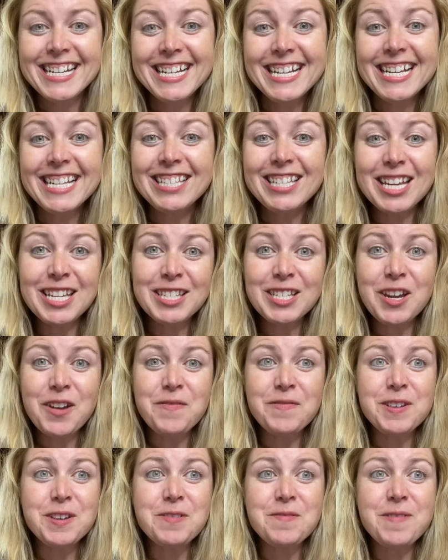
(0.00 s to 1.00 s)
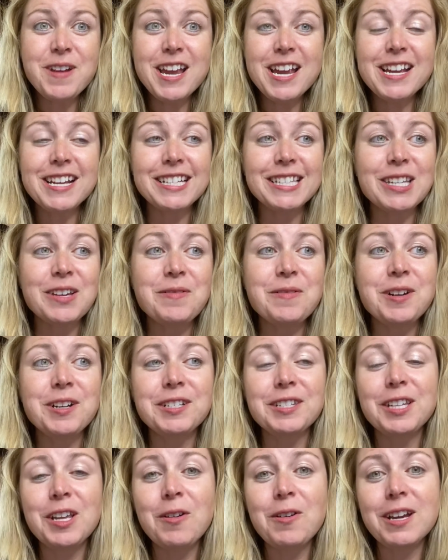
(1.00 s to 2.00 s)
Just a few weeks, so we're
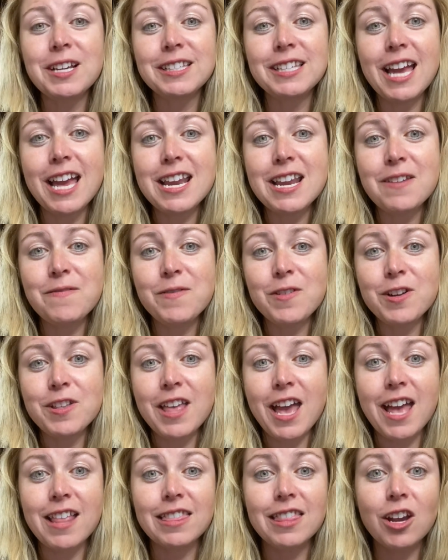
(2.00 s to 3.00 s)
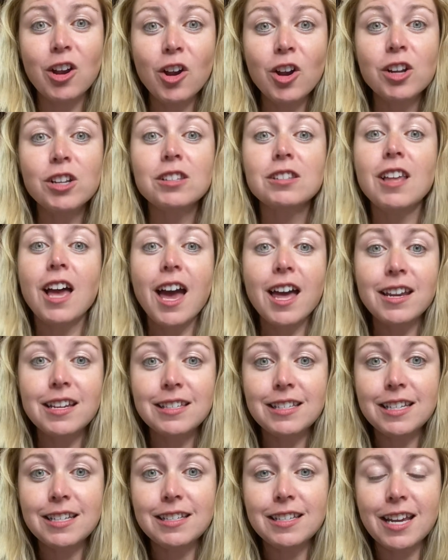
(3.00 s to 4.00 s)
so excited for that. There are a lot of
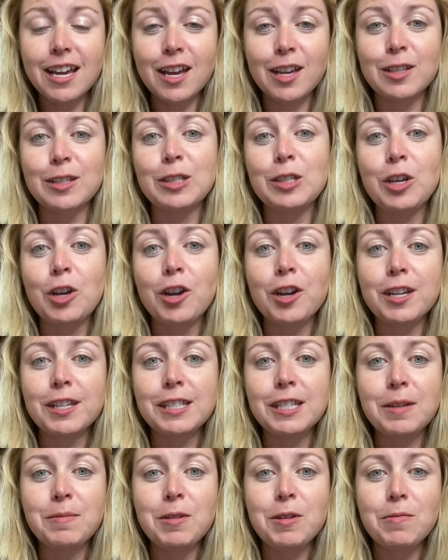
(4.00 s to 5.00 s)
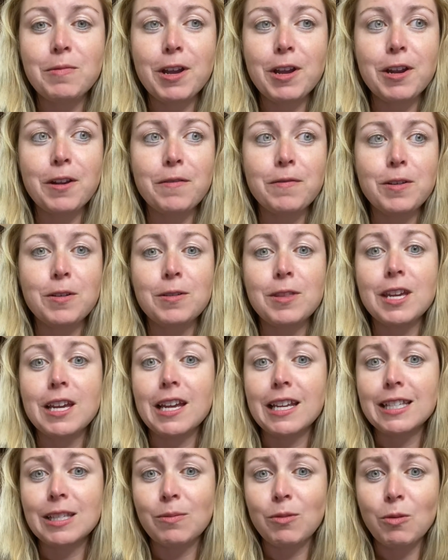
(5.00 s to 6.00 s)
details, so you're going to see me read a few
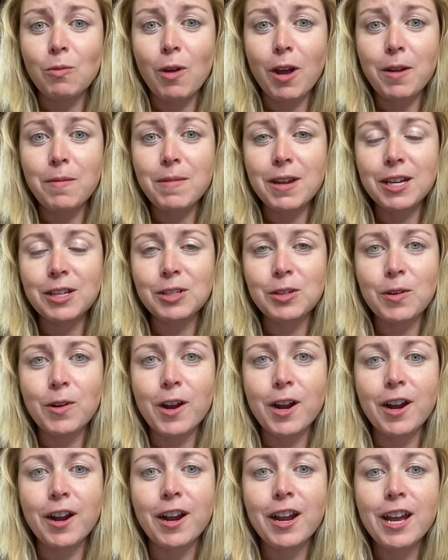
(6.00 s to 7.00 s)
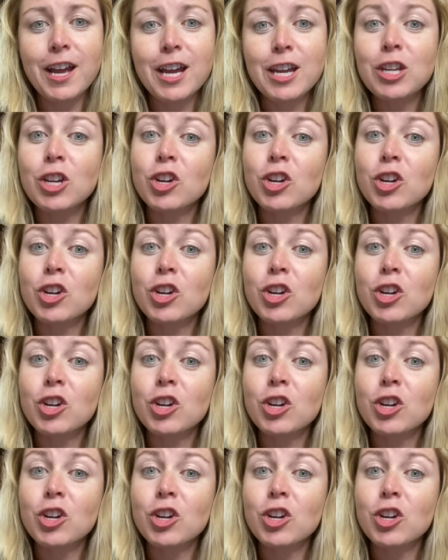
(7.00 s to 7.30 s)
things, so we want to make sure you're